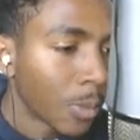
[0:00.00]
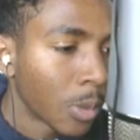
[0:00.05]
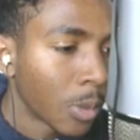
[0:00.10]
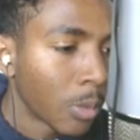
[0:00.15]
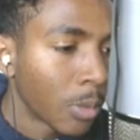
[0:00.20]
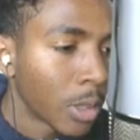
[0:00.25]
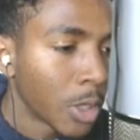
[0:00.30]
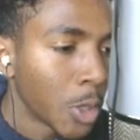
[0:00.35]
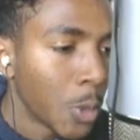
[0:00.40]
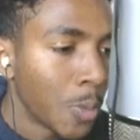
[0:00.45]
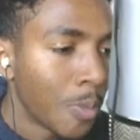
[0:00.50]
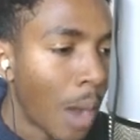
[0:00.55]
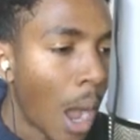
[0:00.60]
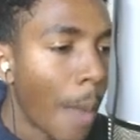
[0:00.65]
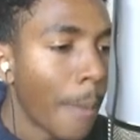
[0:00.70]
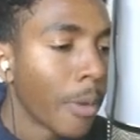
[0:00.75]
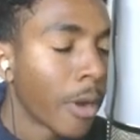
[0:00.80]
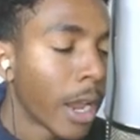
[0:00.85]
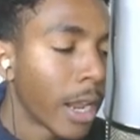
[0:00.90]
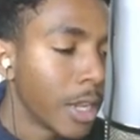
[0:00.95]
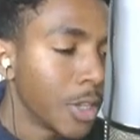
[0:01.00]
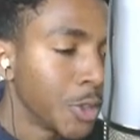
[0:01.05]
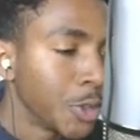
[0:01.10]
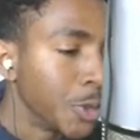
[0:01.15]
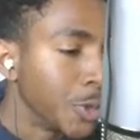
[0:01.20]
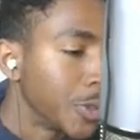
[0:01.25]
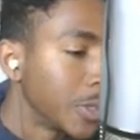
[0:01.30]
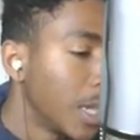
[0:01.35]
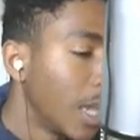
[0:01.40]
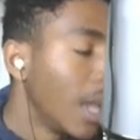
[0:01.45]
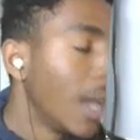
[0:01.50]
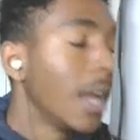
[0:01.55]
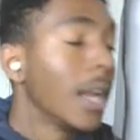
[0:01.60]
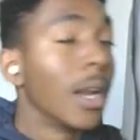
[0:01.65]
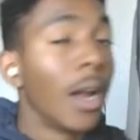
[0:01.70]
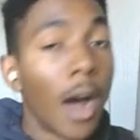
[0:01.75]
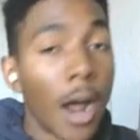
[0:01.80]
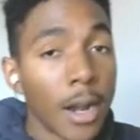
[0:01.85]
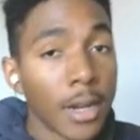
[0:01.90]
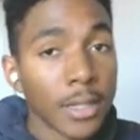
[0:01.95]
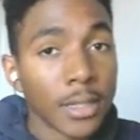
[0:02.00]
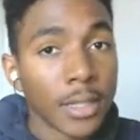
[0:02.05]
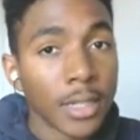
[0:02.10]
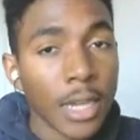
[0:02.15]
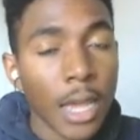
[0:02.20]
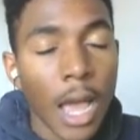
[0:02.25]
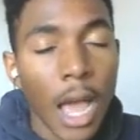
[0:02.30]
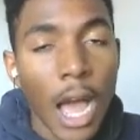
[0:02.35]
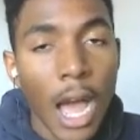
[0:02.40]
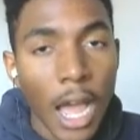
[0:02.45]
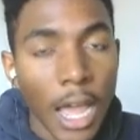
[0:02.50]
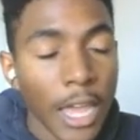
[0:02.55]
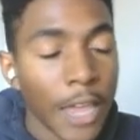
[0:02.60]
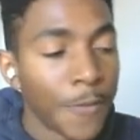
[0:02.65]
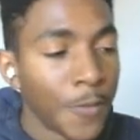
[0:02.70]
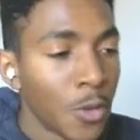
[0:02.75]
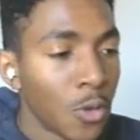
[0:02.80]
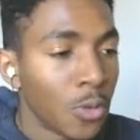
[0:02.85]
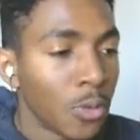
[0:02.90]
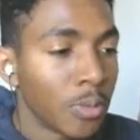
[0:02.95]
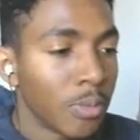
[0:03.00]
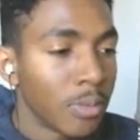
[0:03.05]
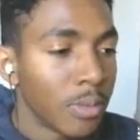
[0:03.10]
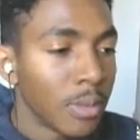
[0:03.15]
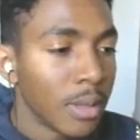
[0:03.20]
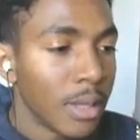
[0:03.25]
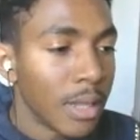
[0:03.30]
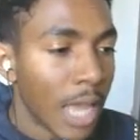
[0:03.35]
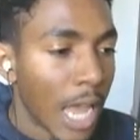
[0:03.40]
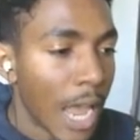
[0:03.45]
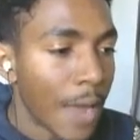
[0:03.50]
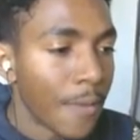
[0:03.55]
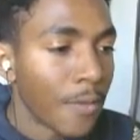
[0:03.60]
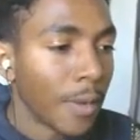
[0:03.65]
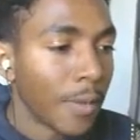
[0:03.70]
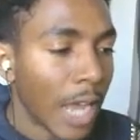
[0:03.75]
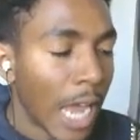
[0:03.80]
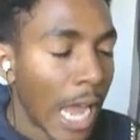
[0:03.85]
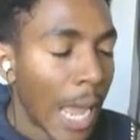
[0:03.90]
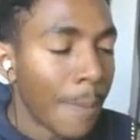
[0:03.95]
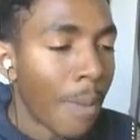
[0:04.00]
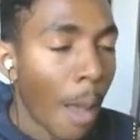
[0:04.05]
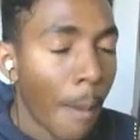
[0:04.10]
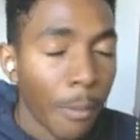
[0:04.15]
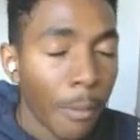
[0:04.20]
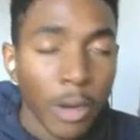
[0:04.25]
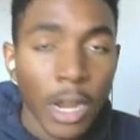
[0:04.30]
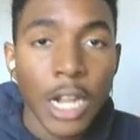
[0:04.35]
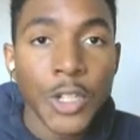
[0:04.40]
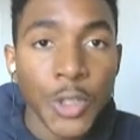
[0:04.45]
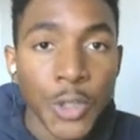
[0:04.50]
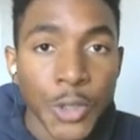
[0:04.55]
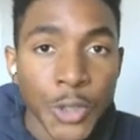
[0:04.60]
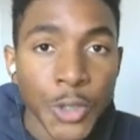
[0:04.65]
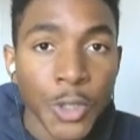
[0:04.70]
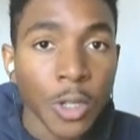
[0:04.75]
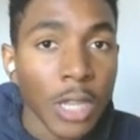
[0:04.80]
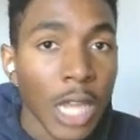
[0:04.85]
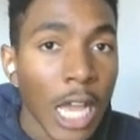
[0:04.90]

up, we're going to do pomegranate juice. And honestly, if you ever have had pomegranate juice in your